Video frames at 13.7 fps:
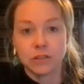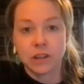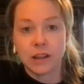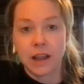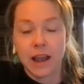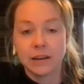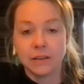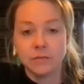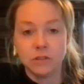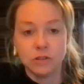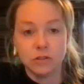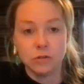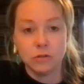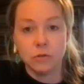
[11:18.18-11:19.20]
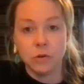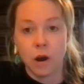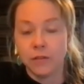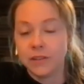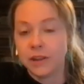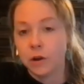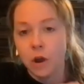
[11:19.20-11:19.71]
can kind of do
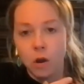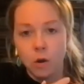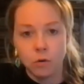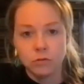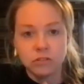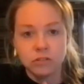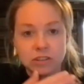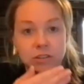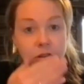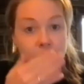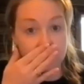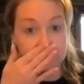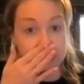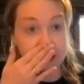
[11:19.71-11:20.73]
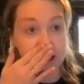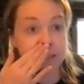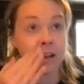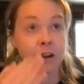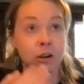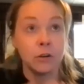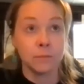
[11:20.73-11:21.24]
on their own, just looking at
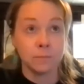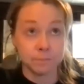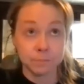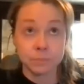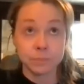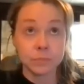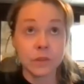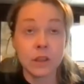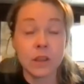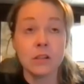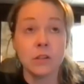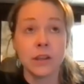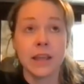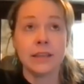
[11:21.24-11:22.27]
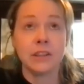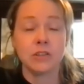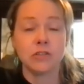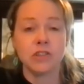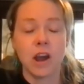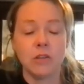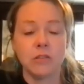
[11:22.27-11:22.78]
their
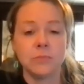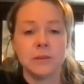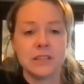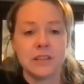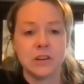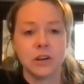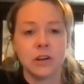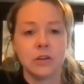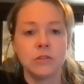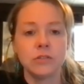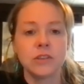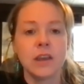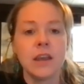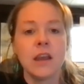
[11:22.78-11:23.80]
child's materials.